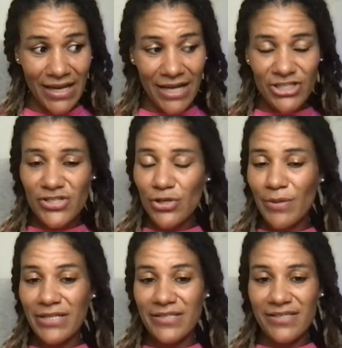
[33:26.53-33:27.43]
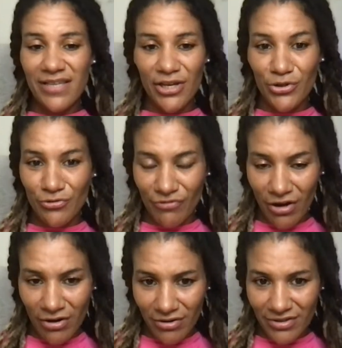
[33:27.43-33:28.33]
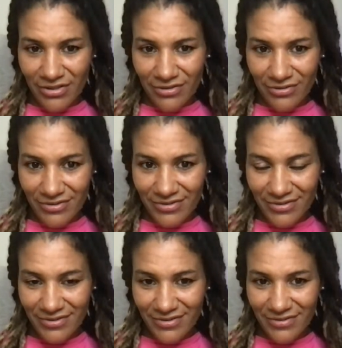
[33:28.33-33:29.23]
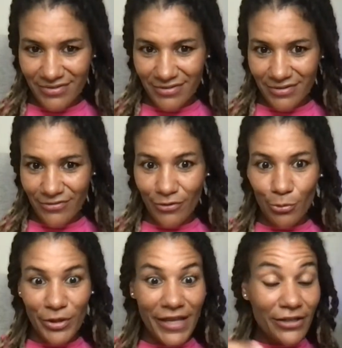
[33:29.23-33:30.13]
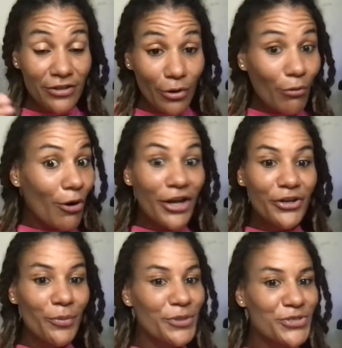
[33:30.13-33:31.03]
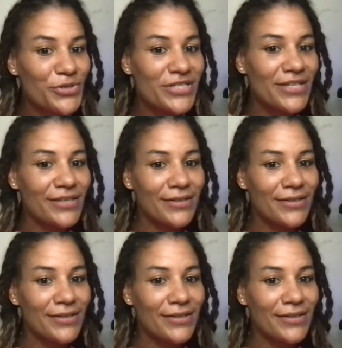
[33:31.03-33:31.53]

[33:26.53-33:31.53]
And just so many things can go wrong, you know, with that one opportunity.